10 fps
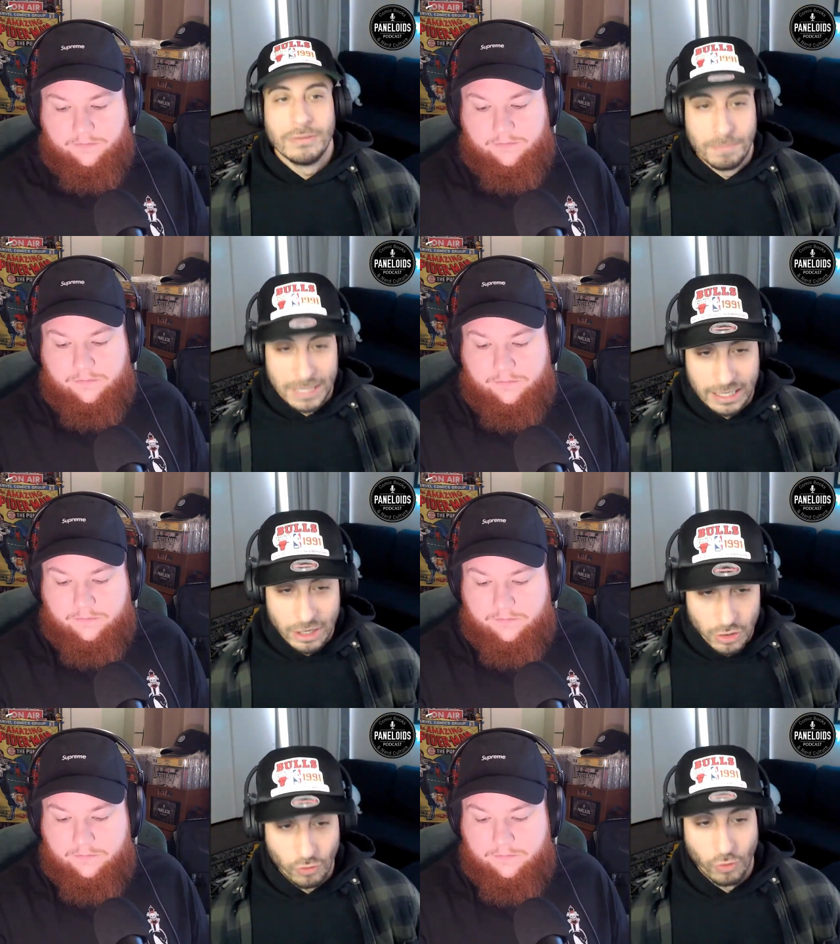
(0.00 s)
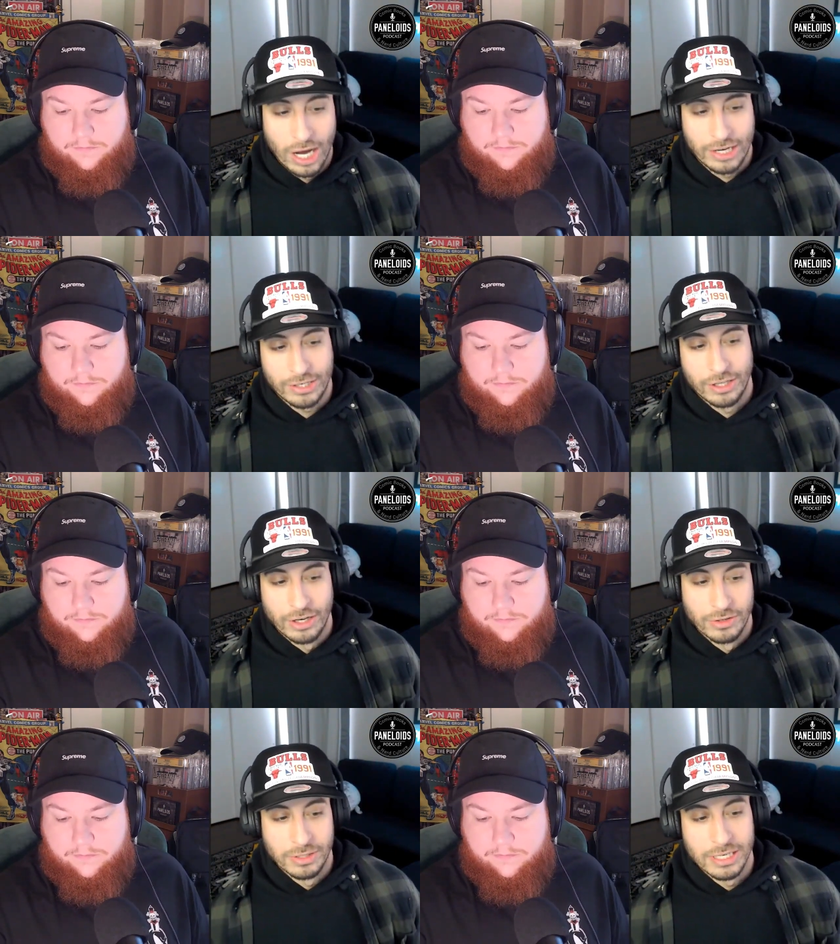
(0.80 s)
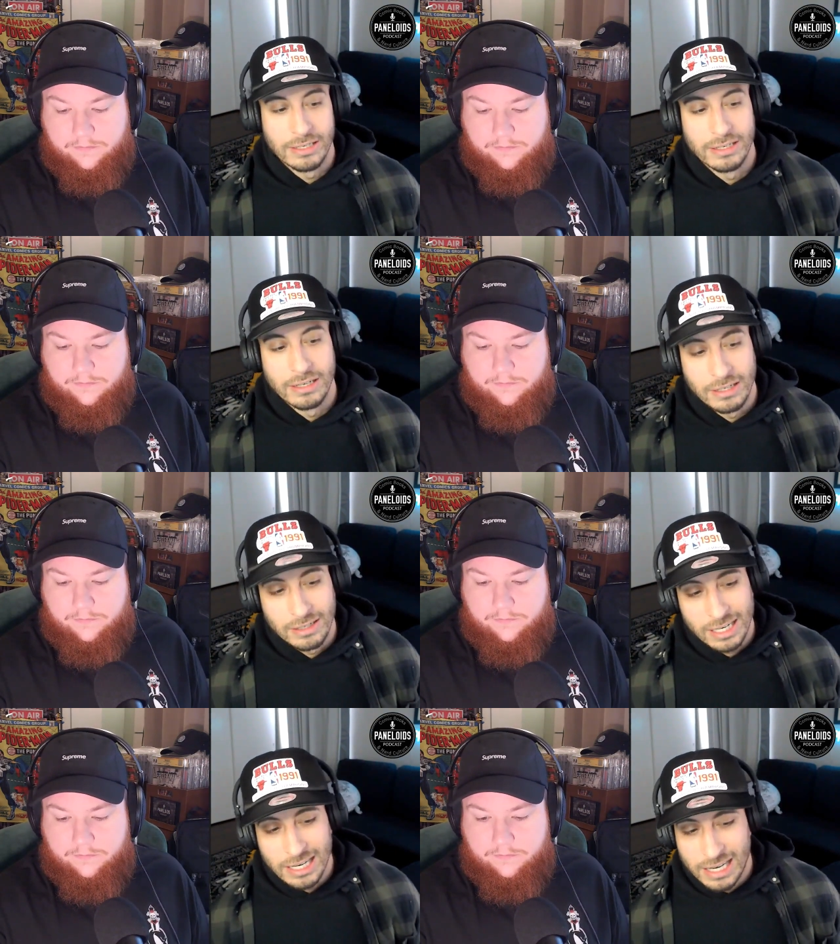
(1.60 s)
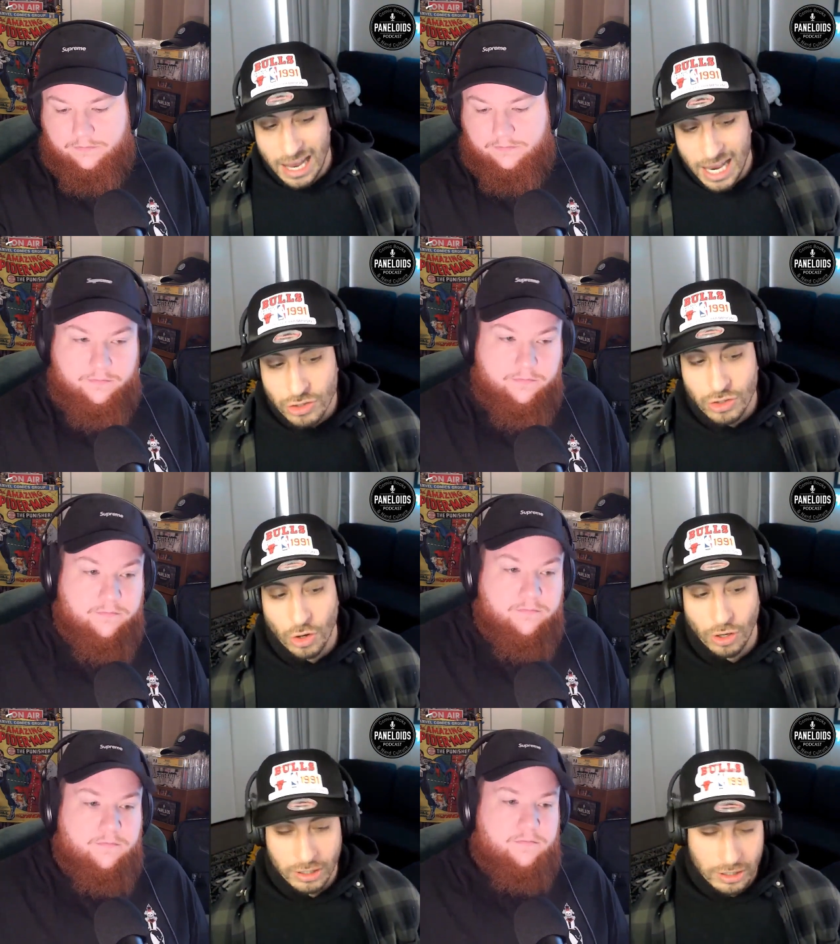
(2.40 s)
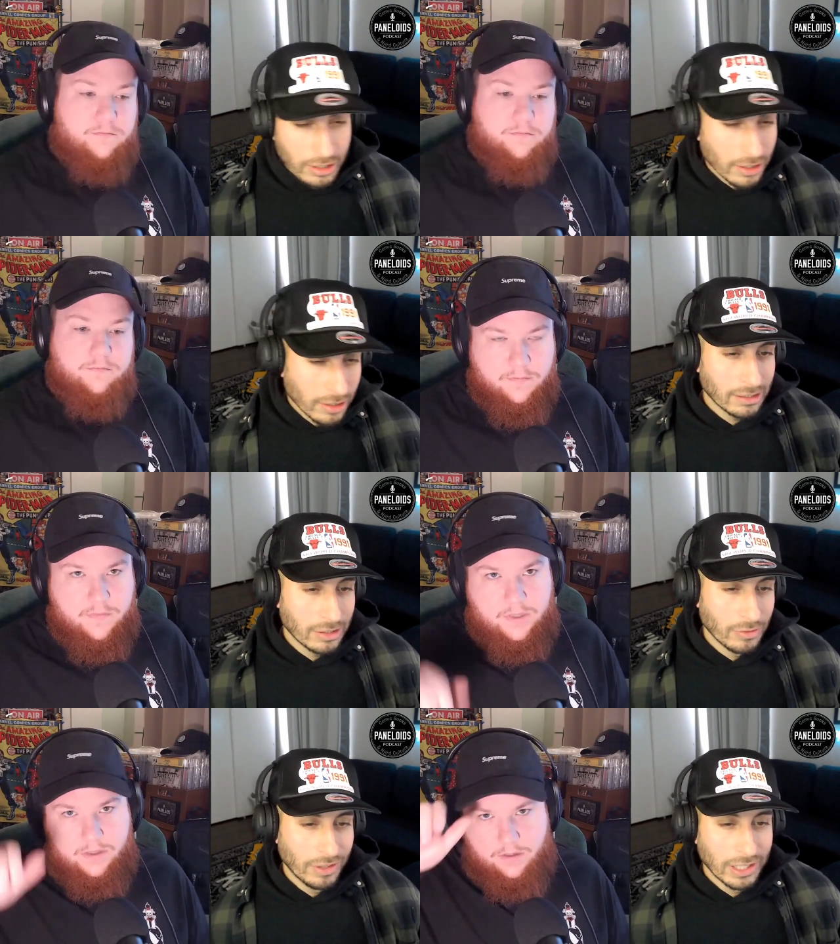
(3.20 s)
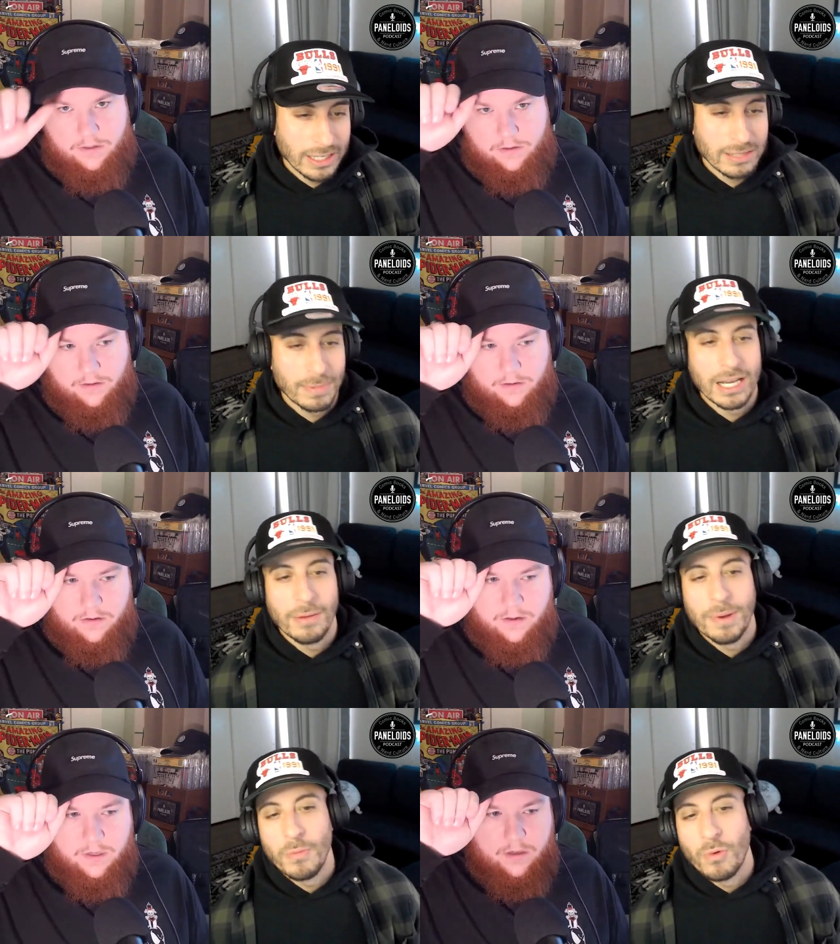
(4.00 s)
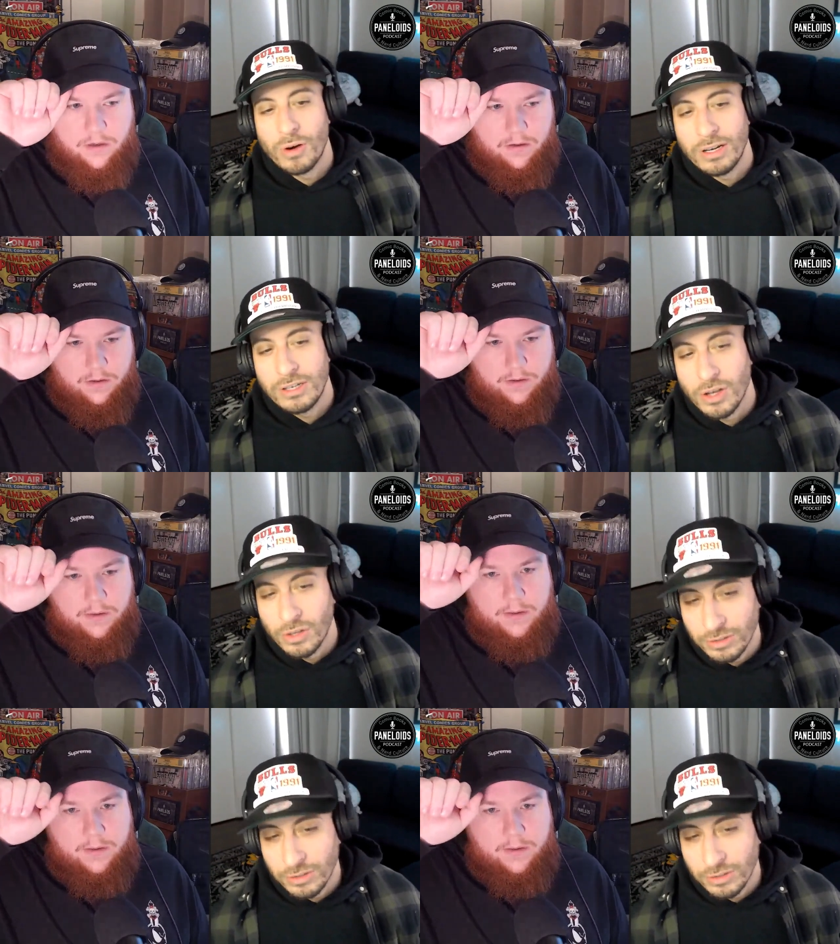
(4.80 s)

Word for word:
Speaker 1: Being that you've watched the new season, does it get darker? Do you feel like it's becoming more adult?